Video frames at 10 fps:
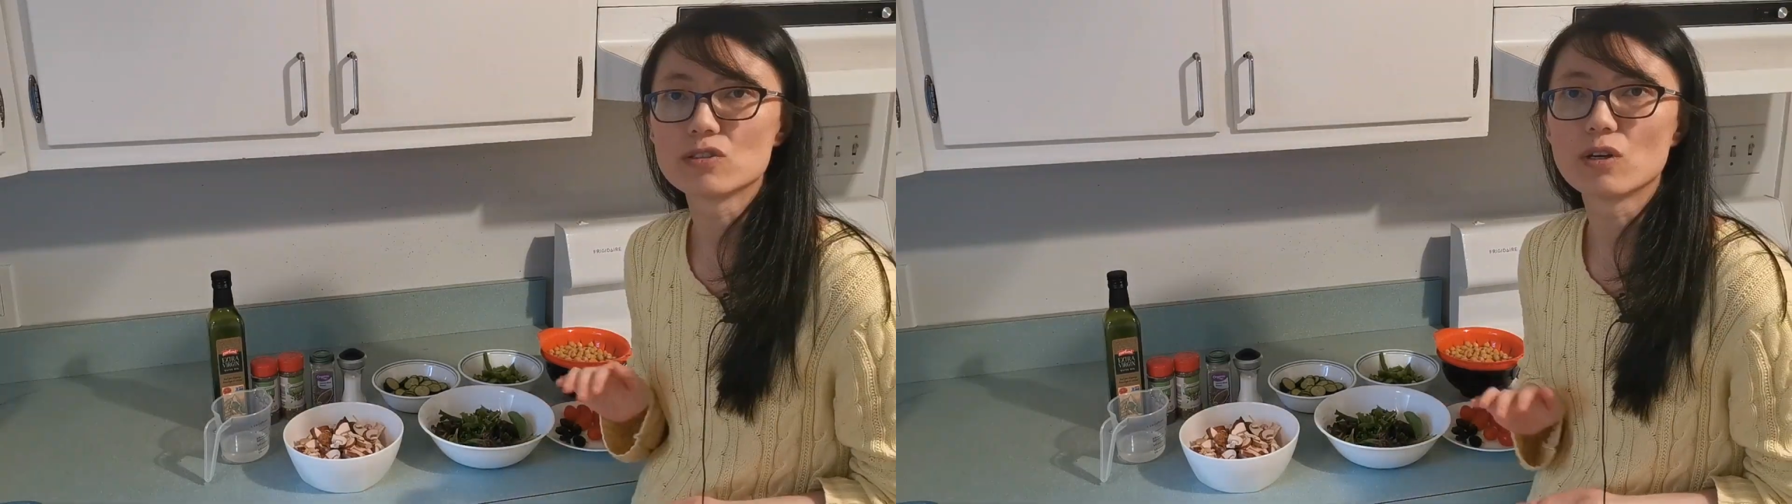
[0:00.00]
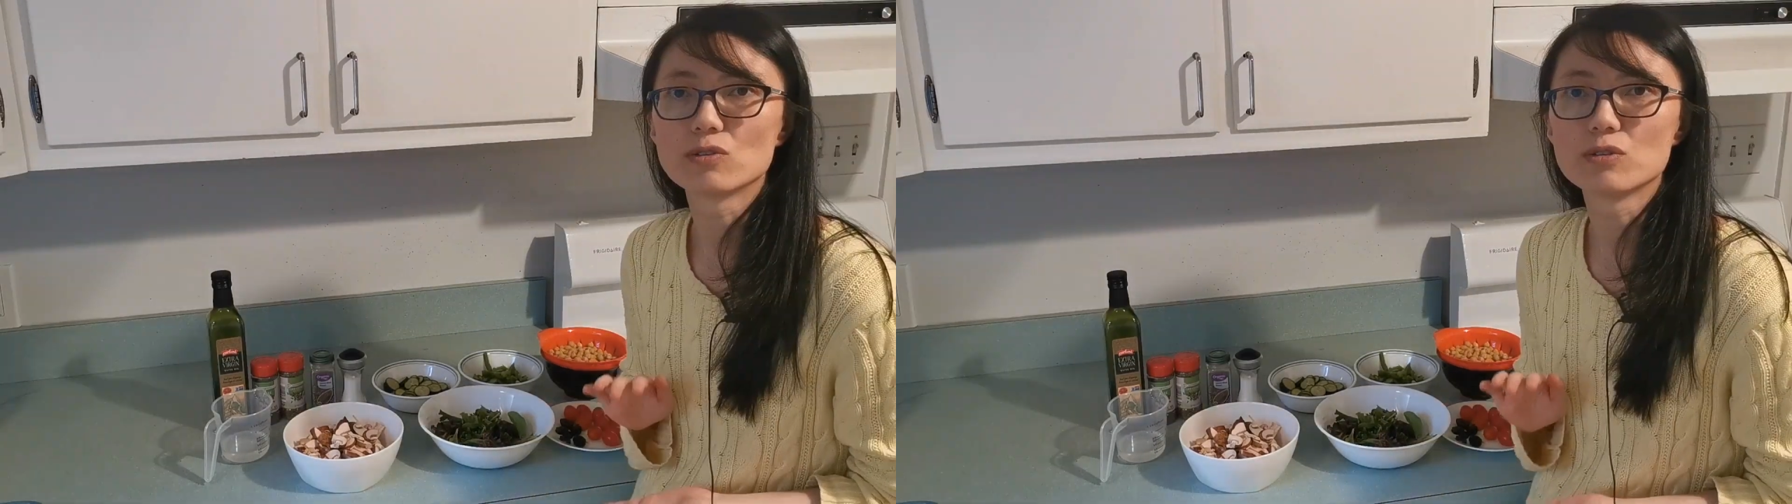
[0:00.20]

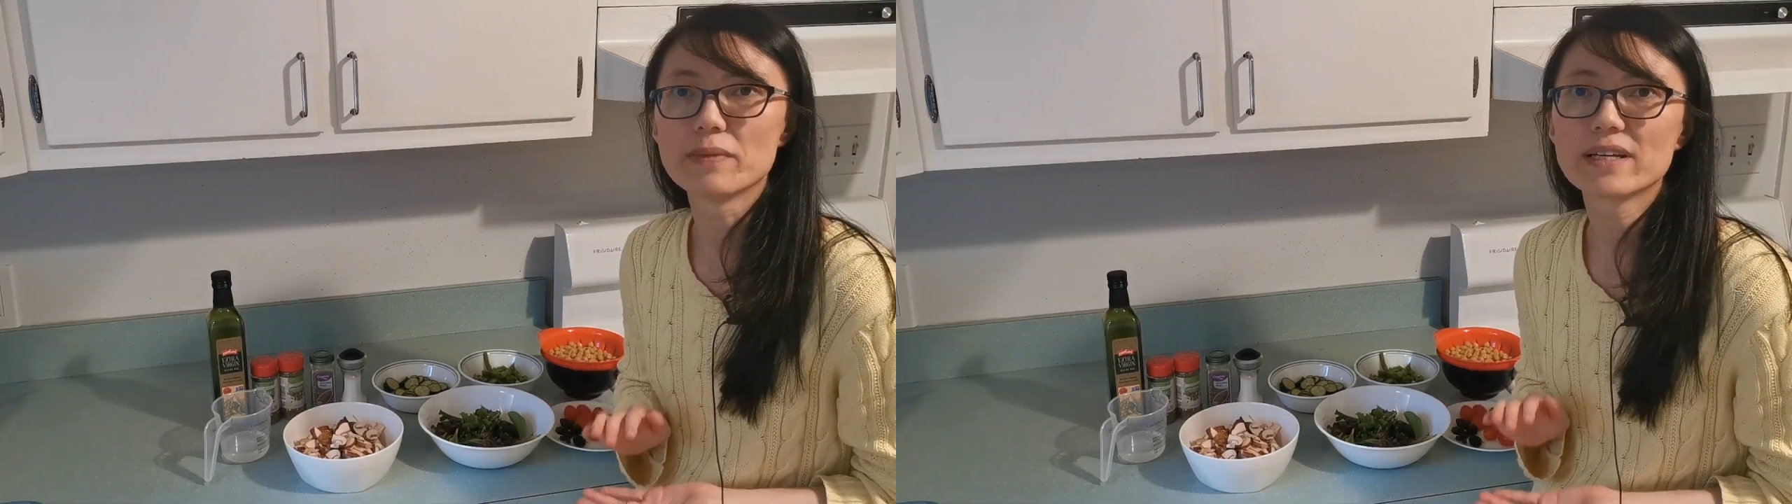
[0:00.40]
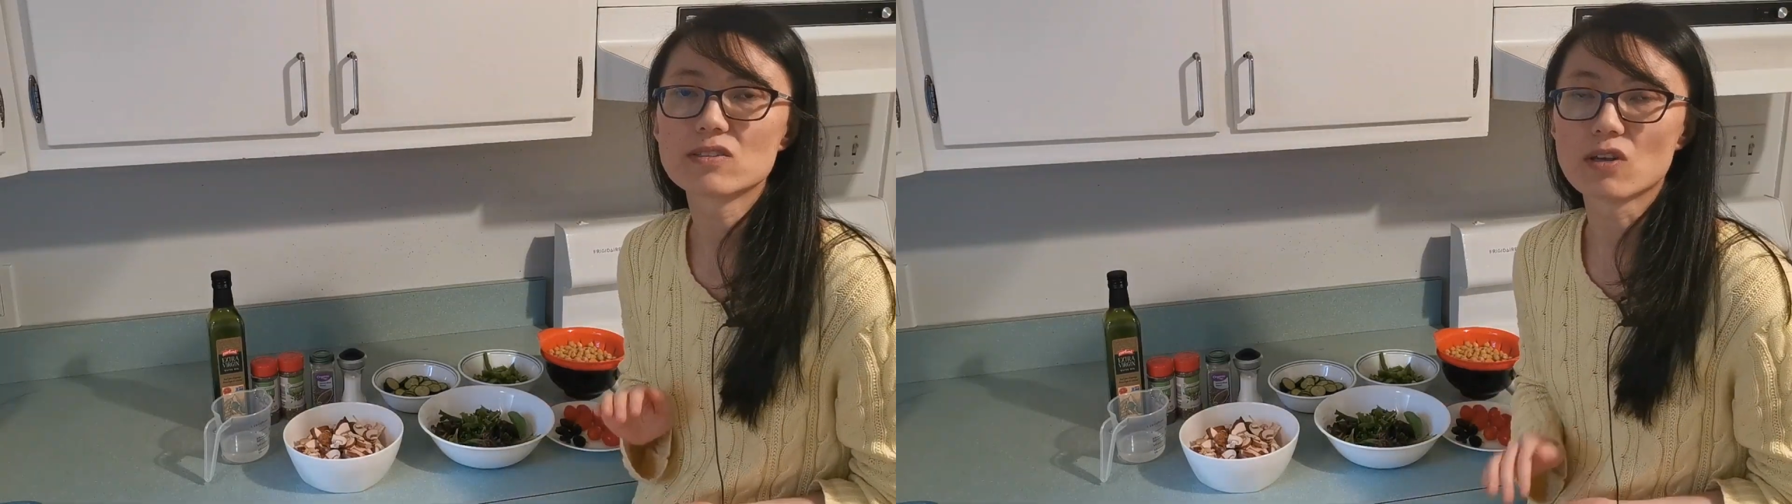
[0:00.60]
so to
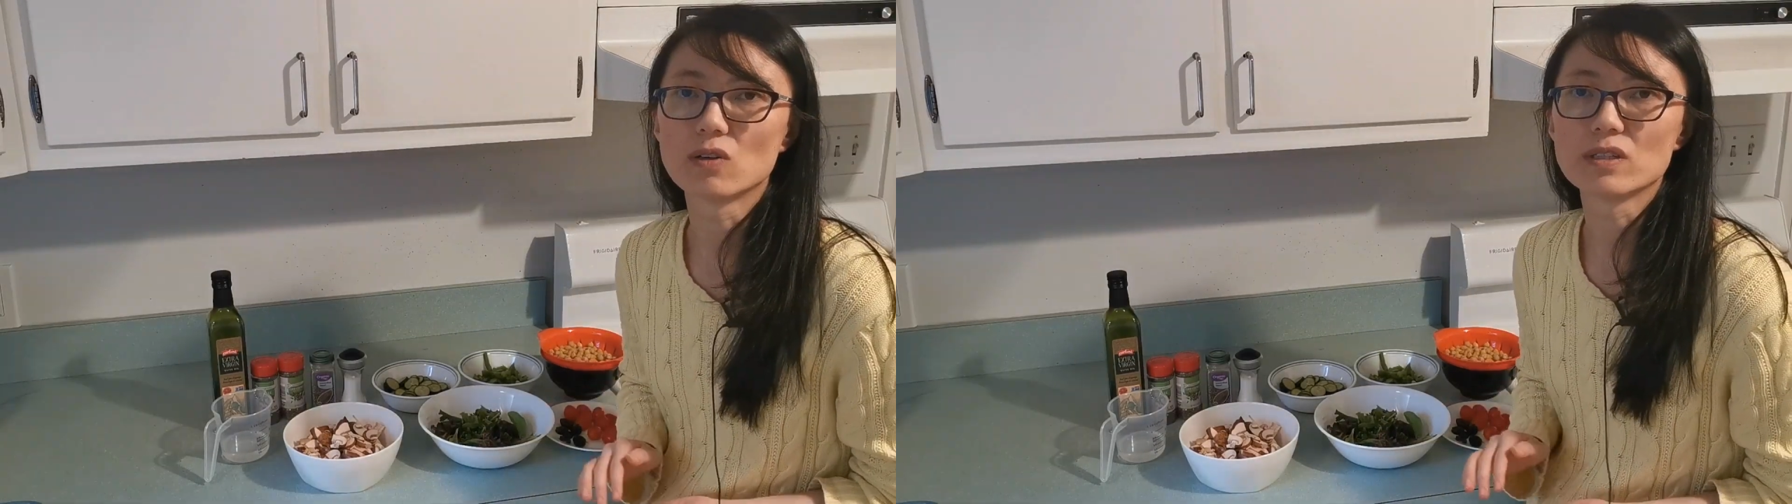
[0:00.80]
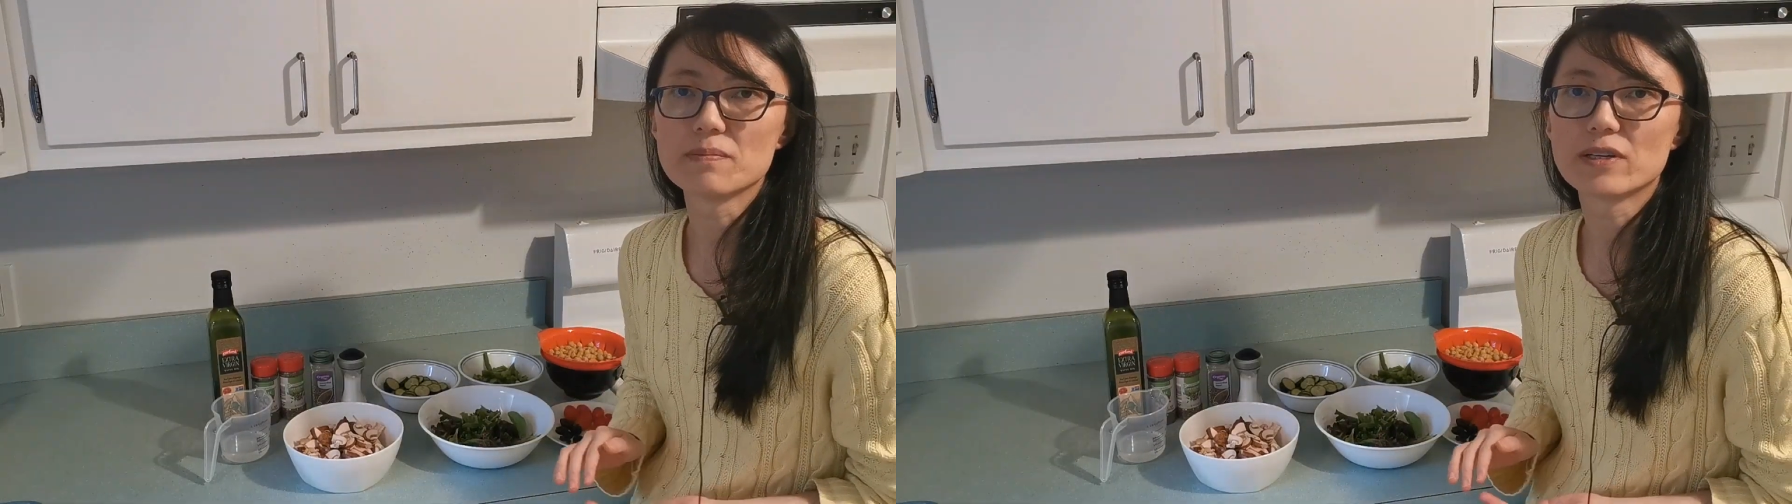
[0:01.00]
make sauteed